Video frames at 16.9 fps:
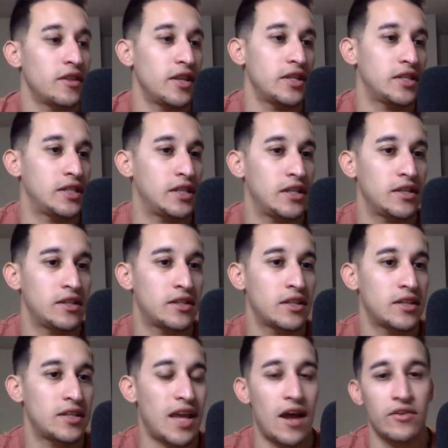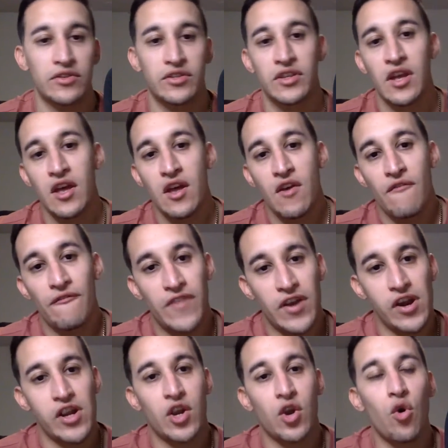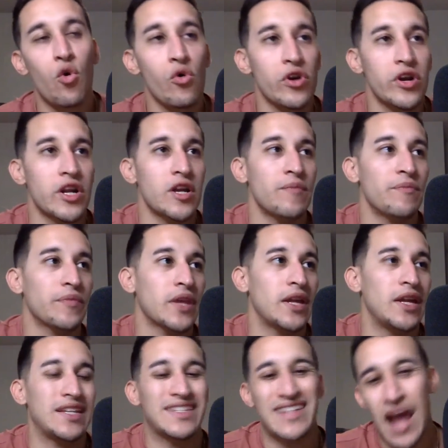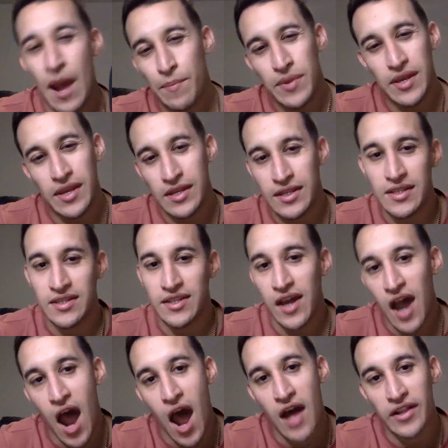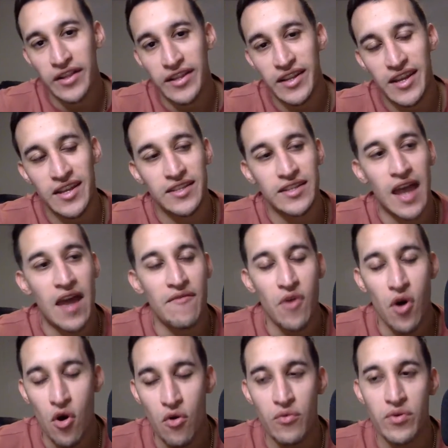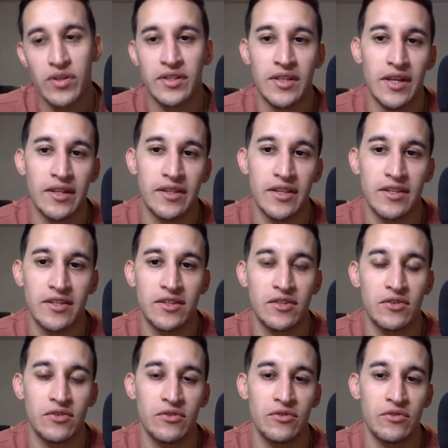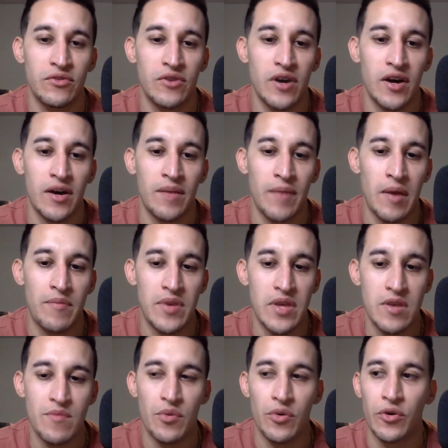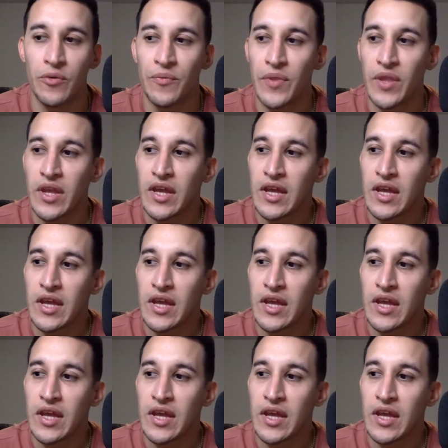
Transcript: This is sounds very corny, and it's not because it's the holidays. I've always said this to my people.